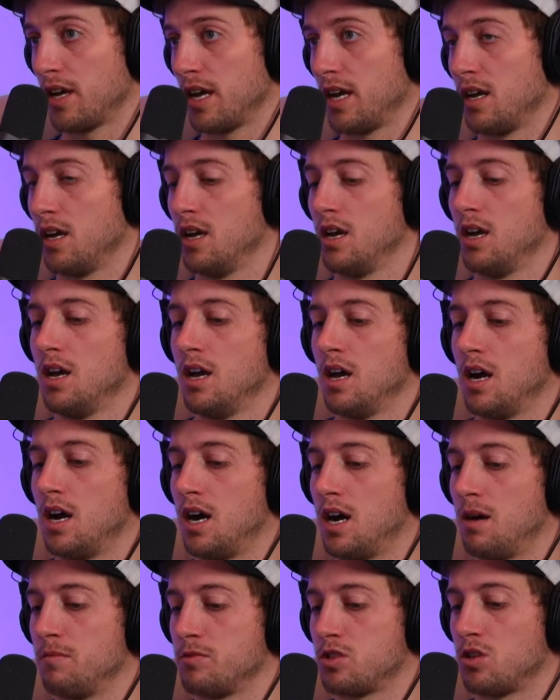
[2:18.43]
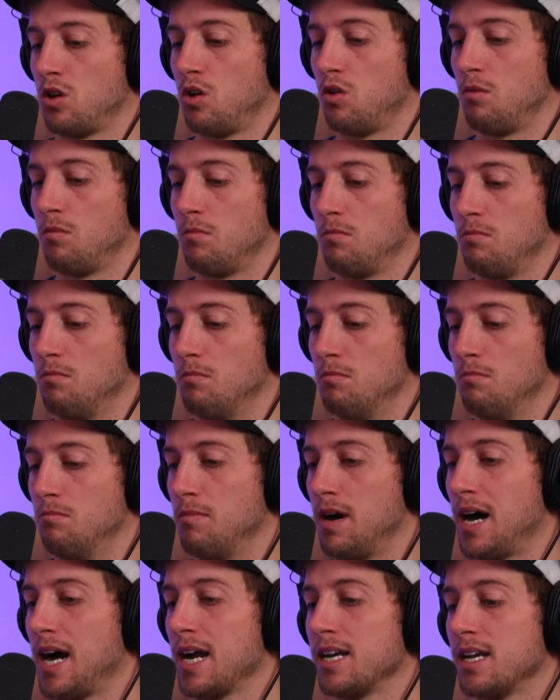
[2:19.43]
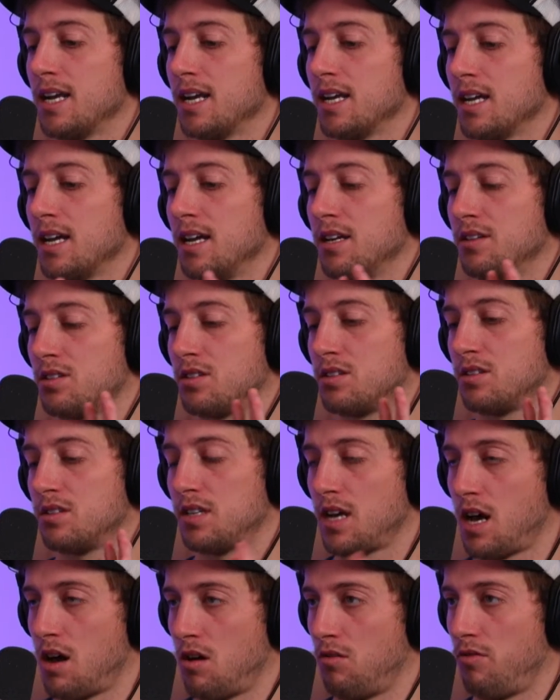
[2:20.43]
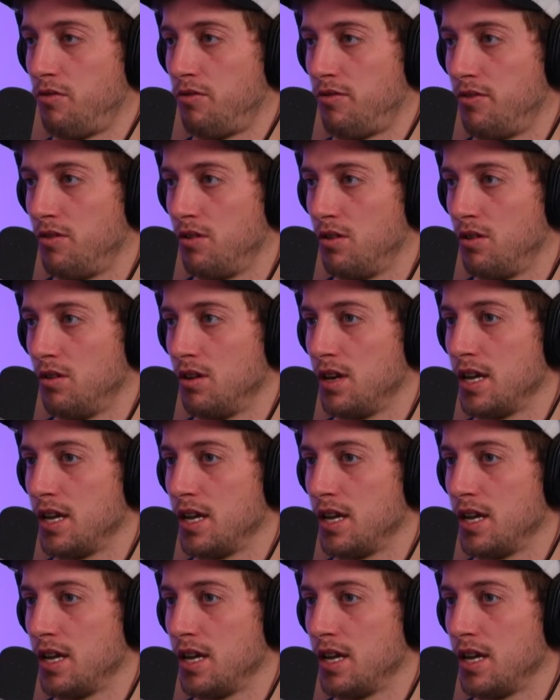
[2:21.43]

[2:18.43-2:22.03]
Okay. So mining itself